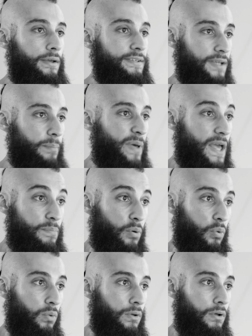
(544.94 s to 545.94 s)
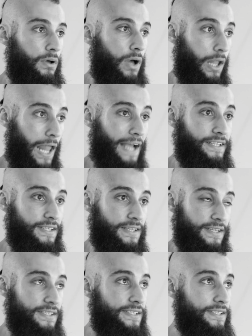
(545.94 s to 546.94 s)
some people alike to
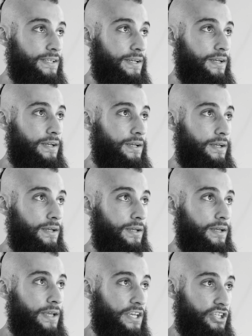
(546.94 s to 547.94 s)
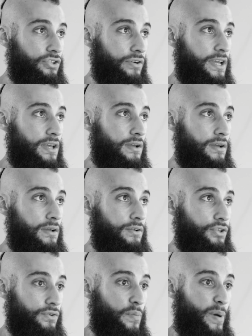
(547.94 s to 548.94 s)
this history
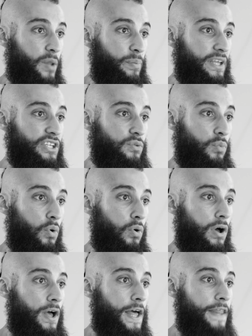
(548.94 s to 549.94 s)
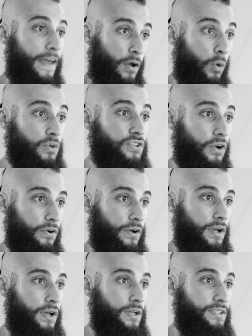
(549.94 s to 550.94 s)
during the Peloponnesian War, they also
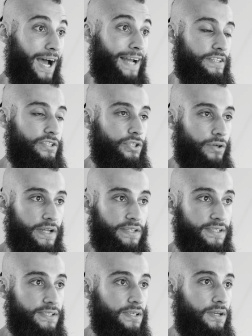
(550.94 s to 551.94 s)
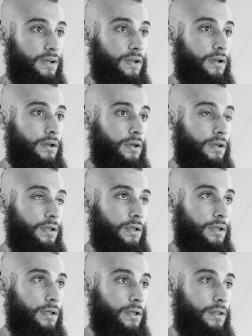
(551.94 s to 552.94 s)
died in the streets.
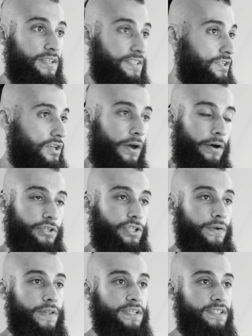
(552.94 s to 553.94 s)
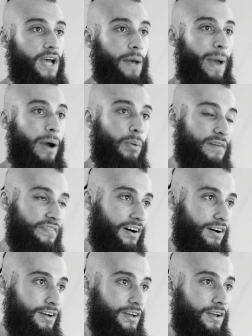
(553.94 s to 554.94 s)
This has occurred during this time. However,